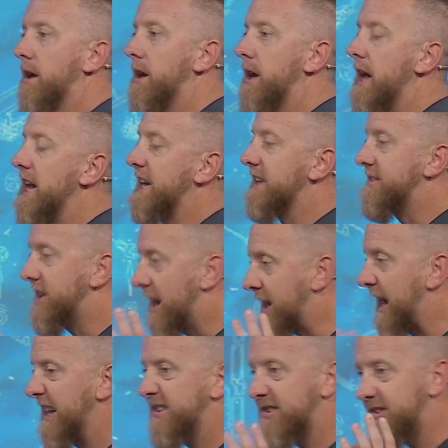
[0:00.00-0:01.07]
It can
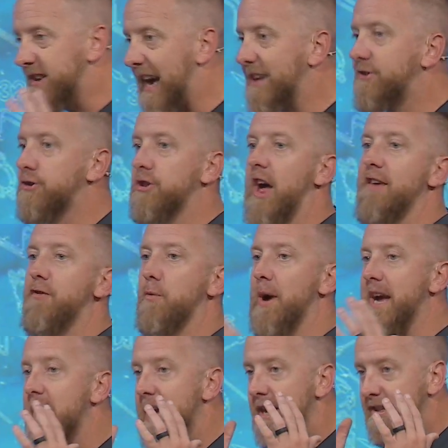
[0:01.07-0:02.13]
snatch your life
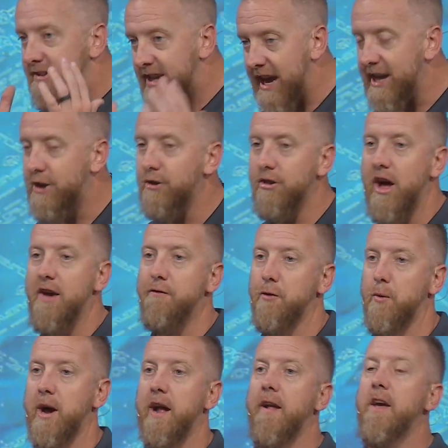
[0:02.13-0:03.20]
away, take your life
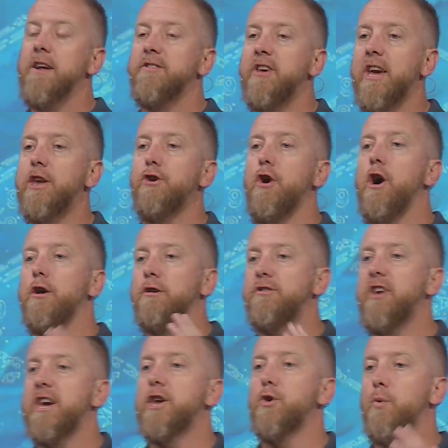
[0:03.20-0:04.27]
away, take your honor,
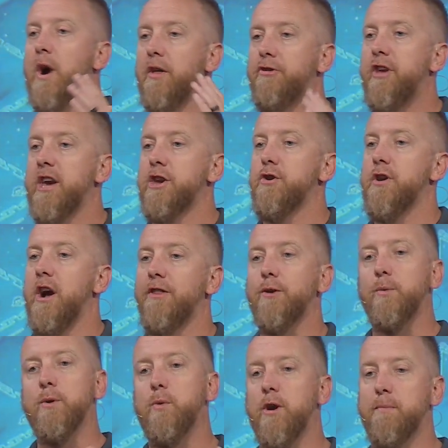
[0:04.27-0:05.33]
take your wealth, take your health, and
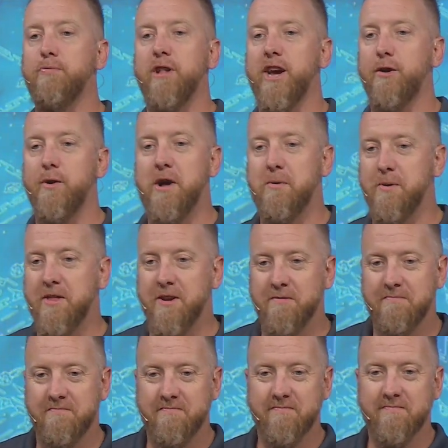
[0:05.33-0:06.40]
we want to play around with it
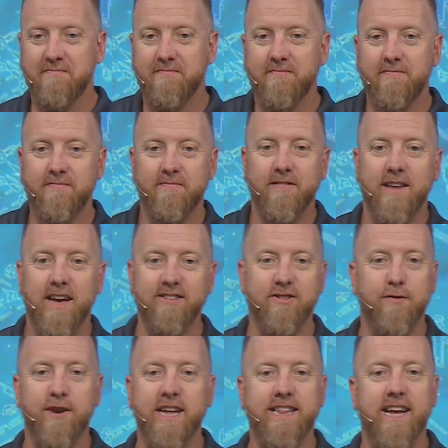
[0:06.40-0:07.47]
as
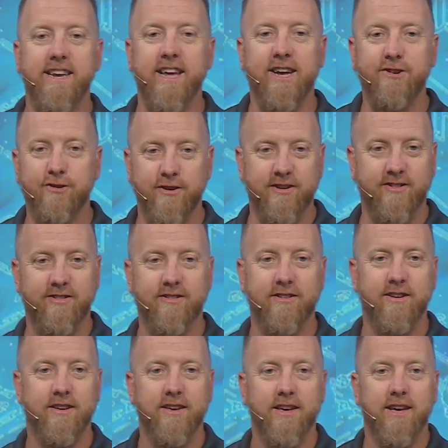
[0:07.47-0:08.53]
if it ain't that dangerous.
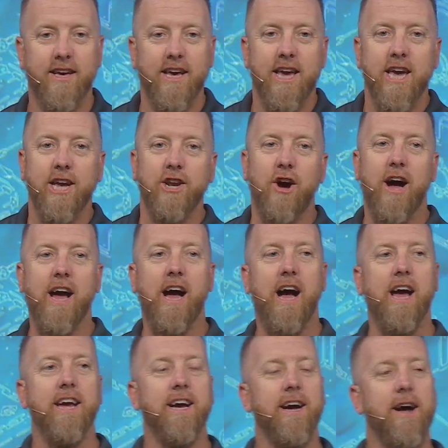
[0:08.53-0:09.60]
You know,
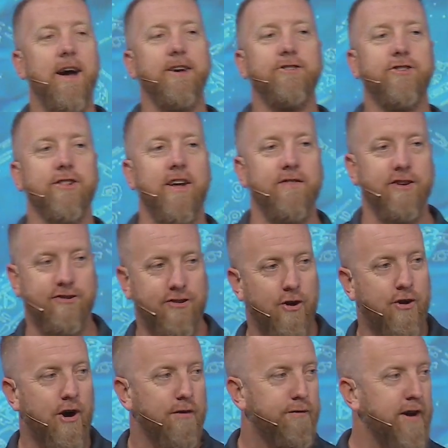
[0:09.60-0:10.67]
I used to love this show
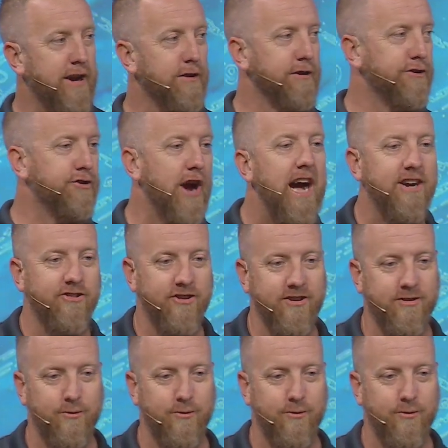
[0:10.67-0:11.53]
called Fatal Attractions.